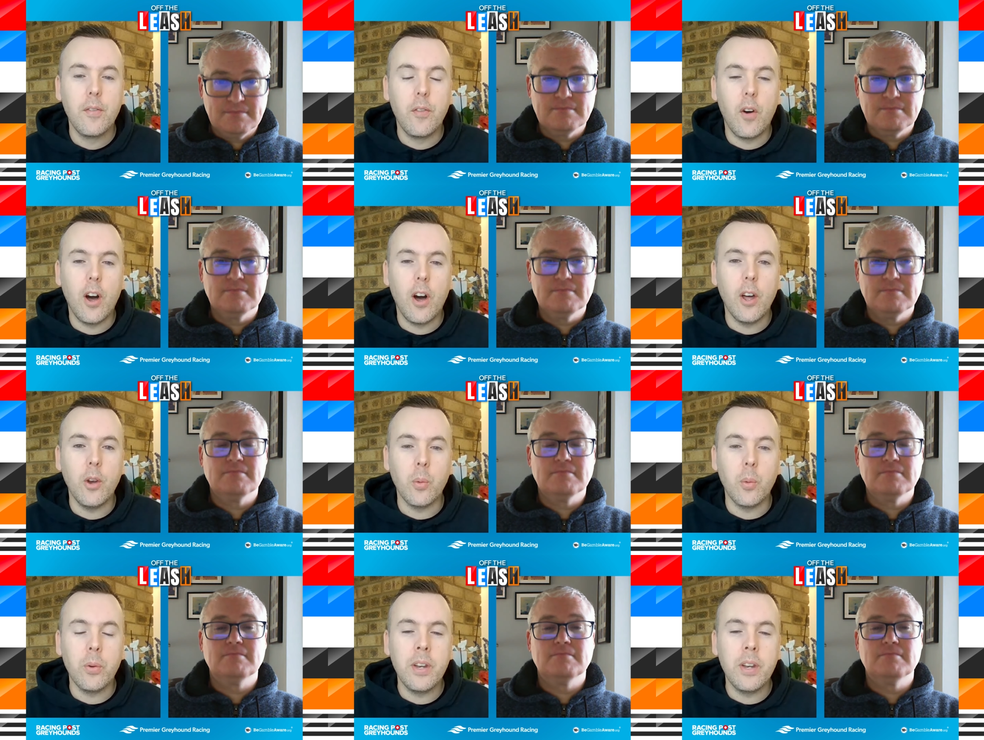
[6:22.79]

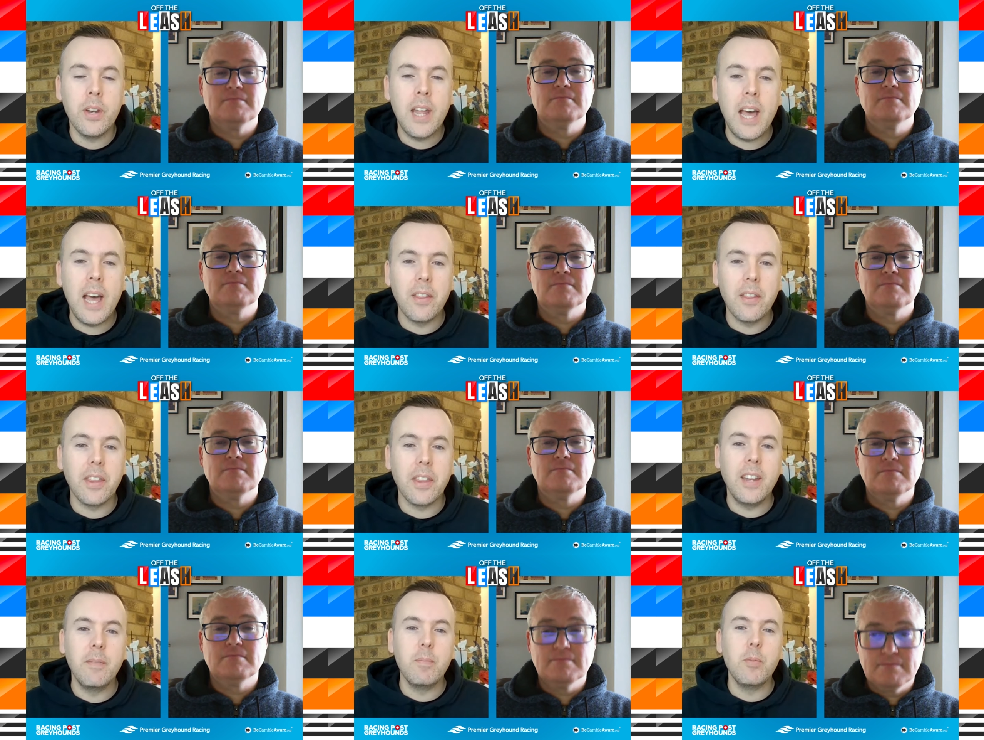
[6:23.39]
Speaker 1: final.
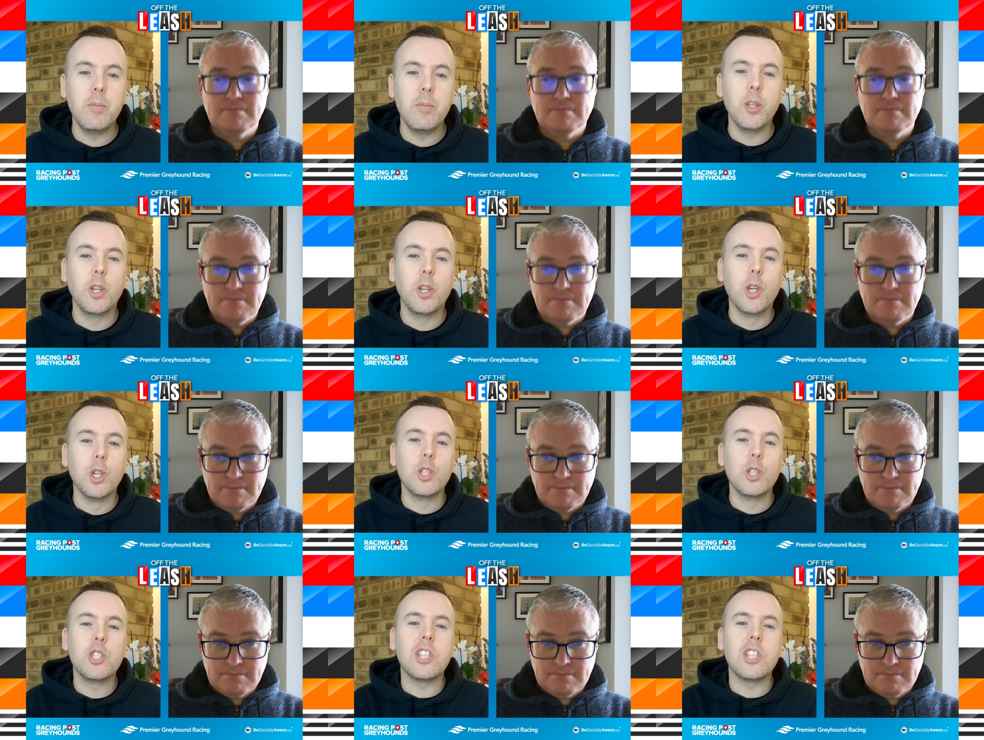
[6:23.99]
Now then, the
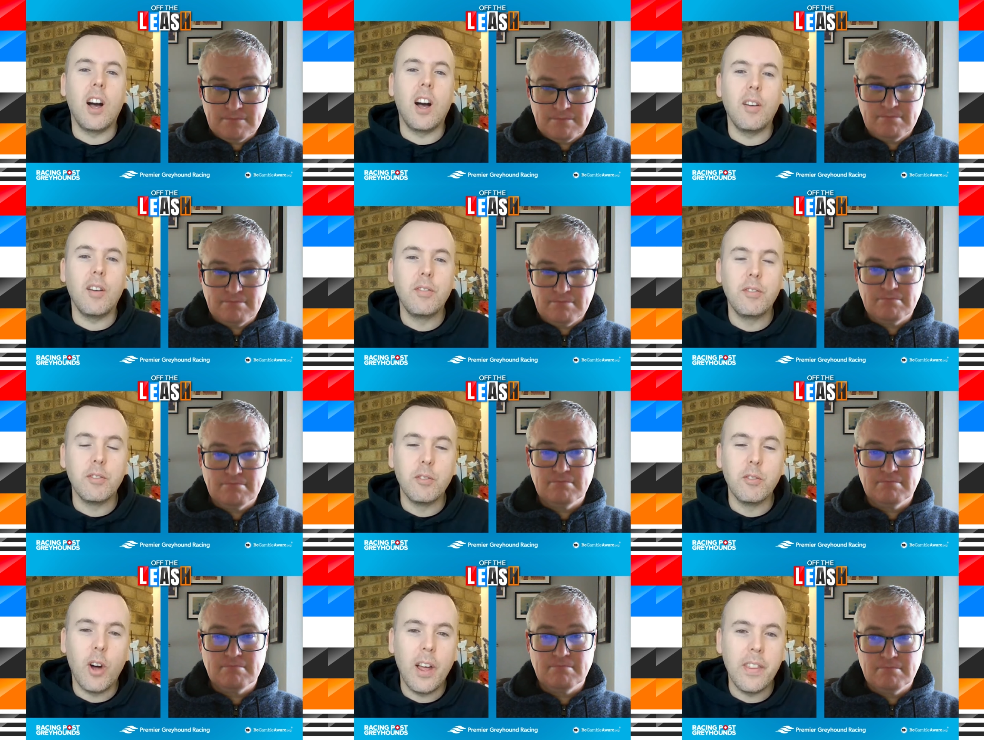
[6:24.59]
good
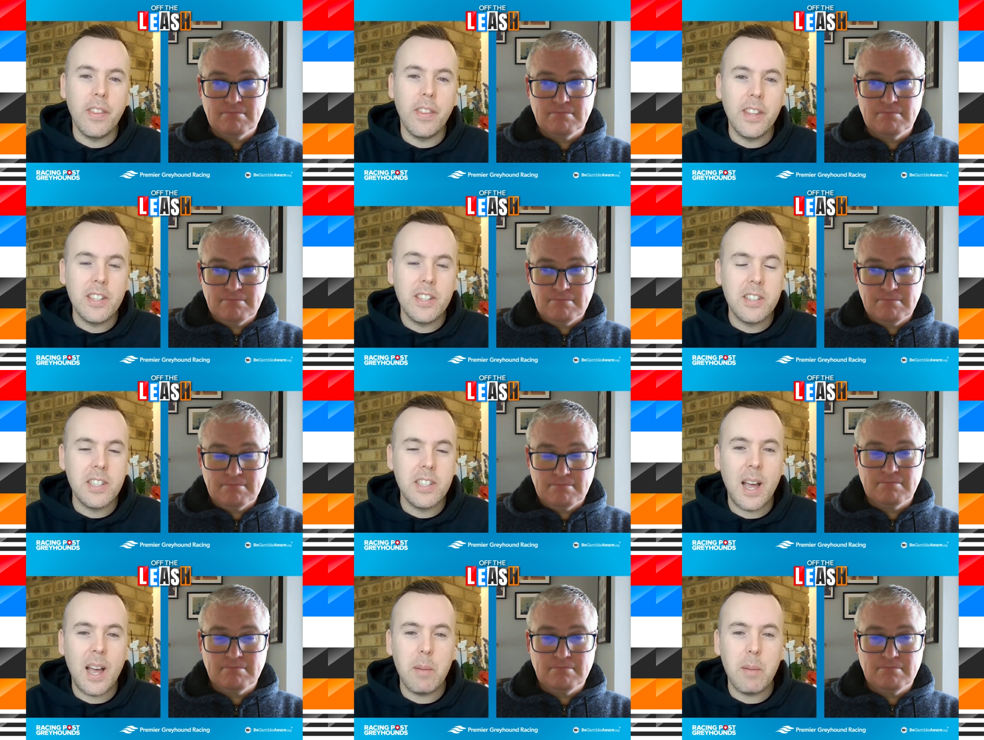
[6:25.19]
stuff, right?
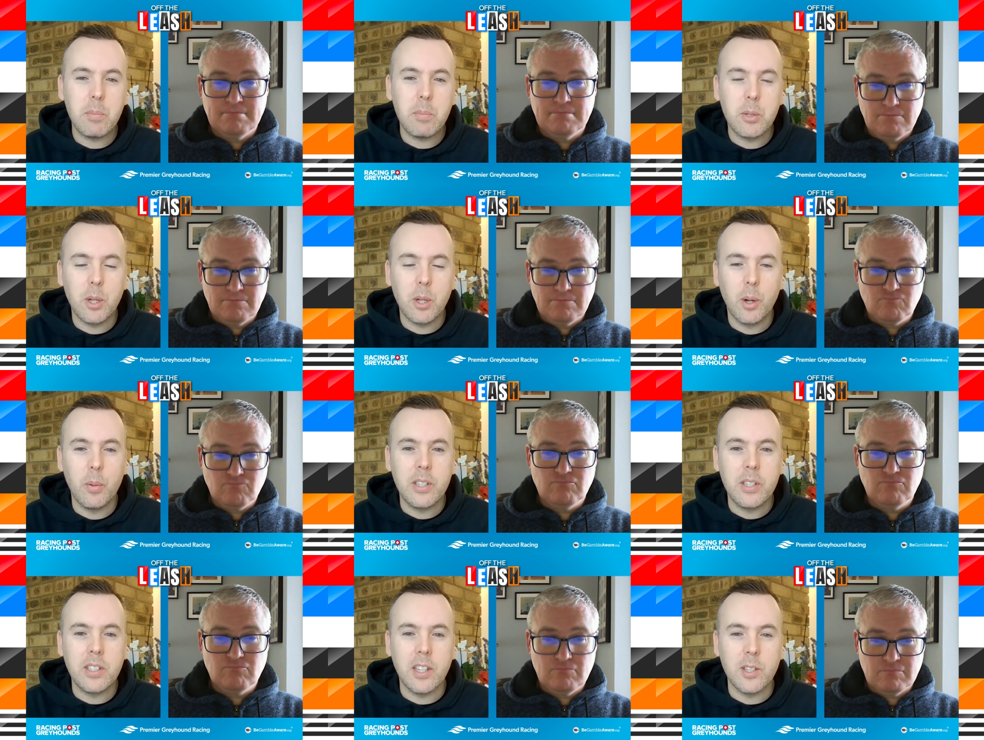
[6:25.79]
This is
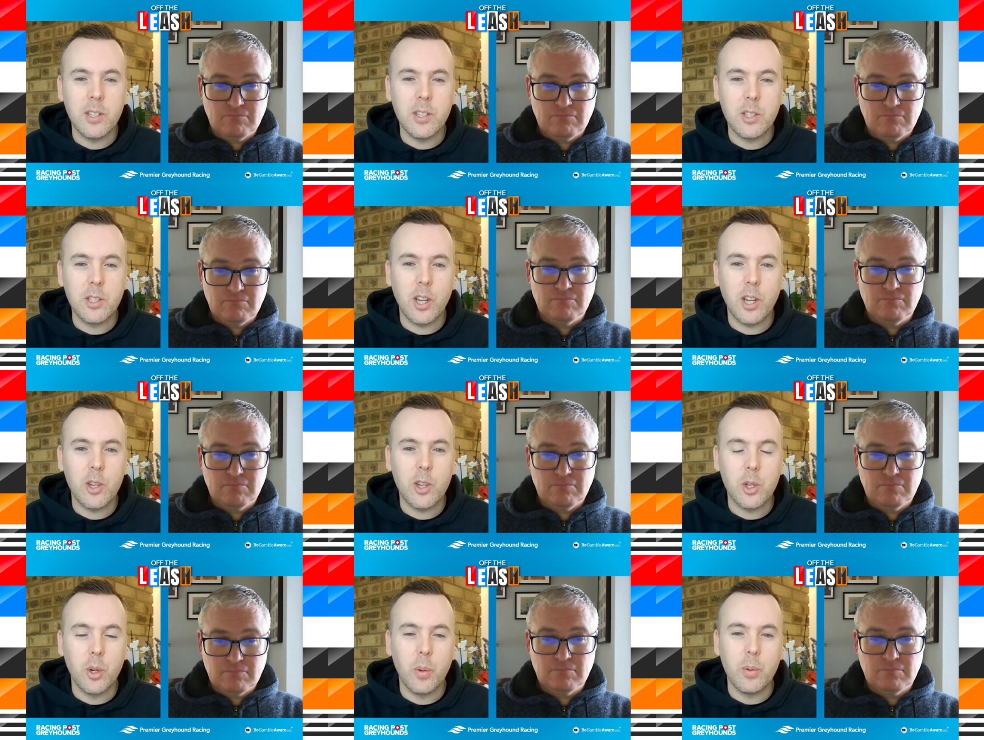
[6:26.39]
absolutely
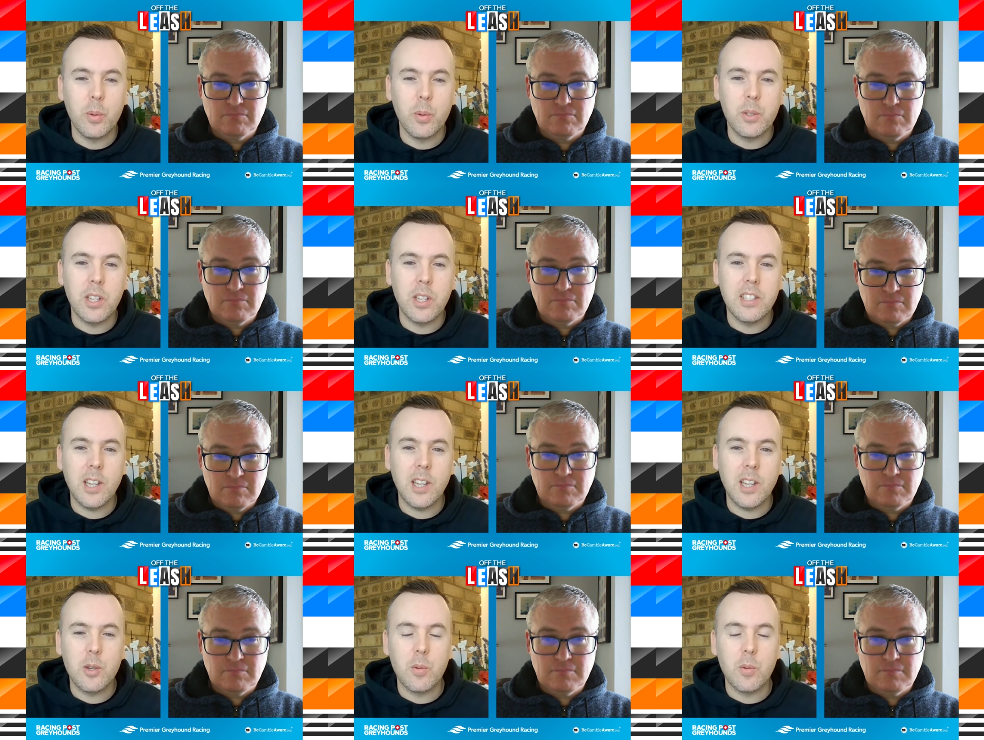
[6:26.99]
sensational. It was
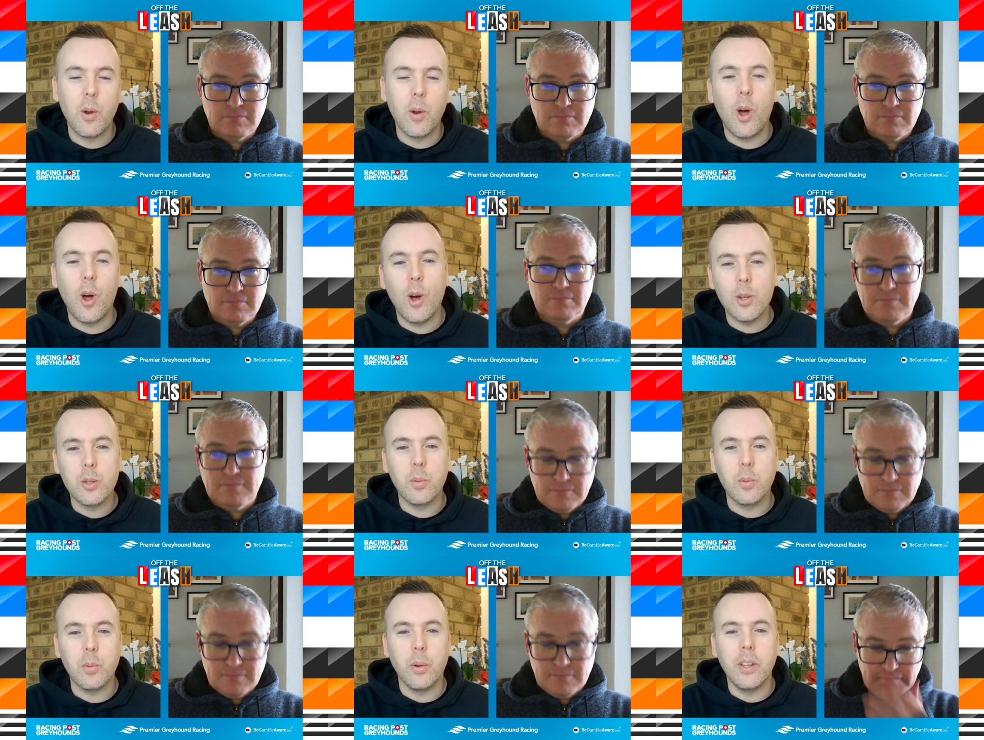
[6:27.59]
sensational
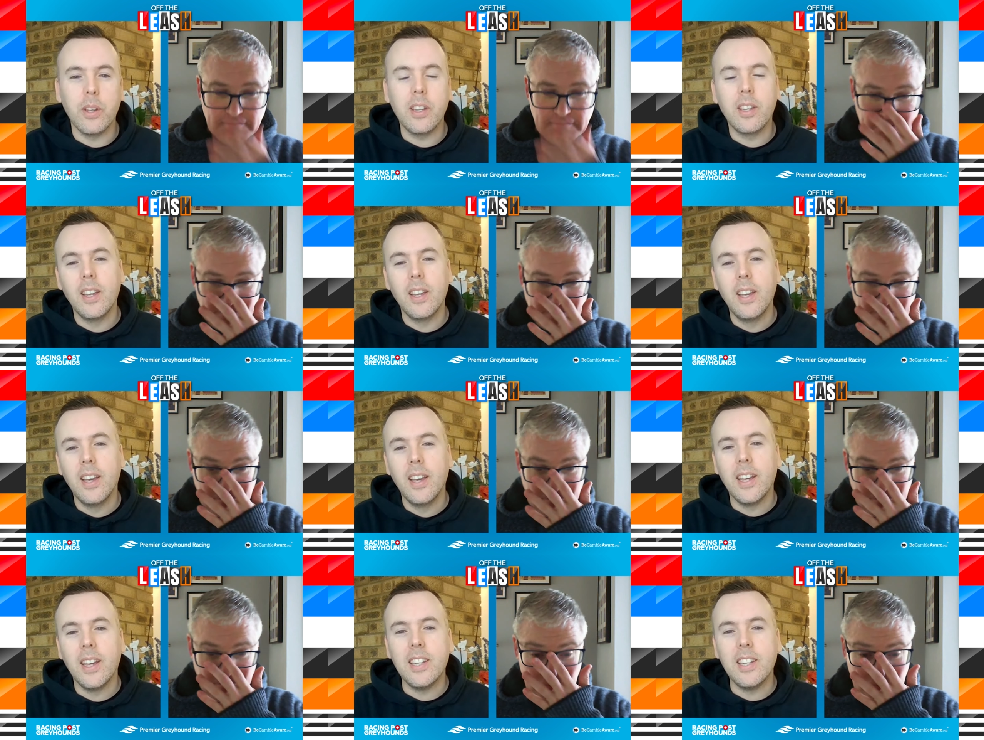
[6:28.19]
last
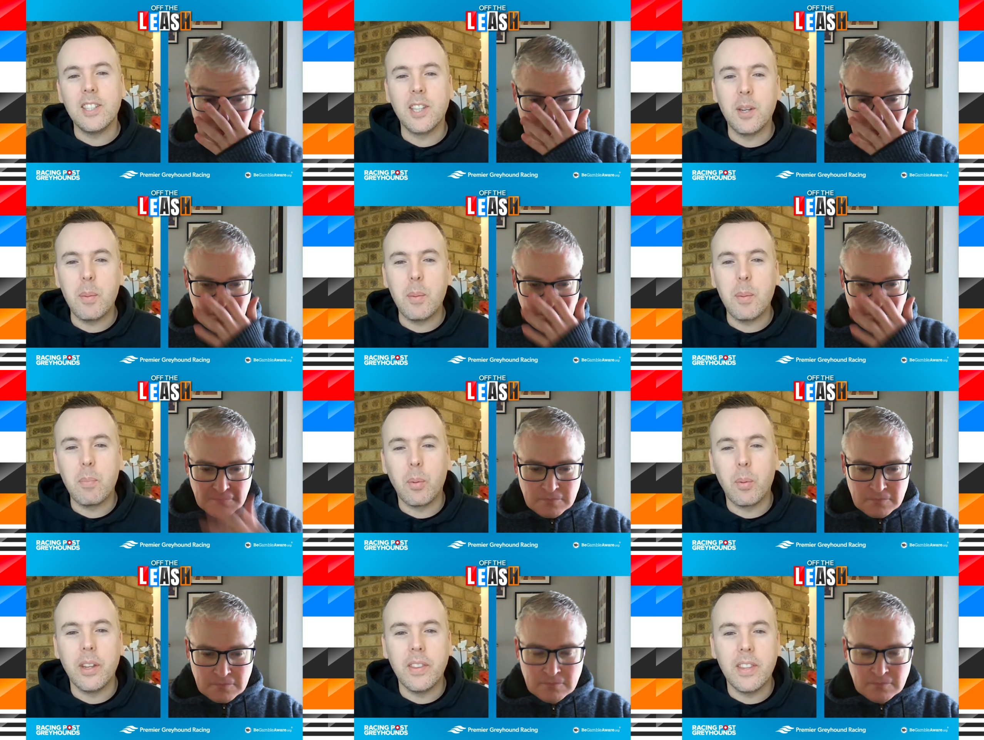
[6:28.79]
week, and it's going to
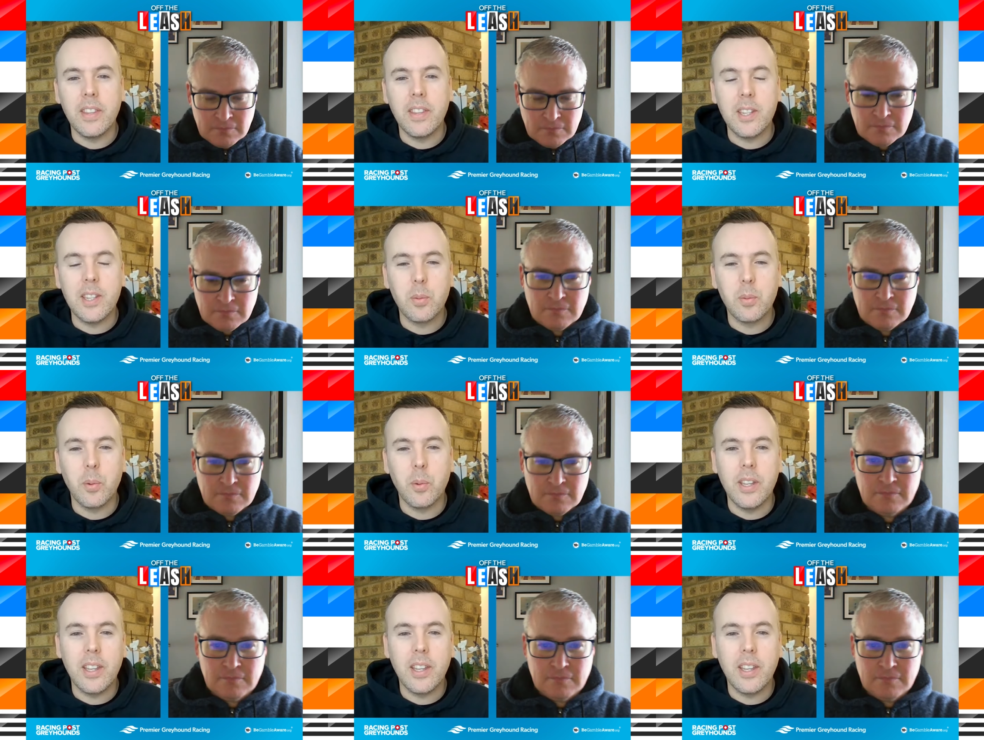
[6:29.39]
be brilliant this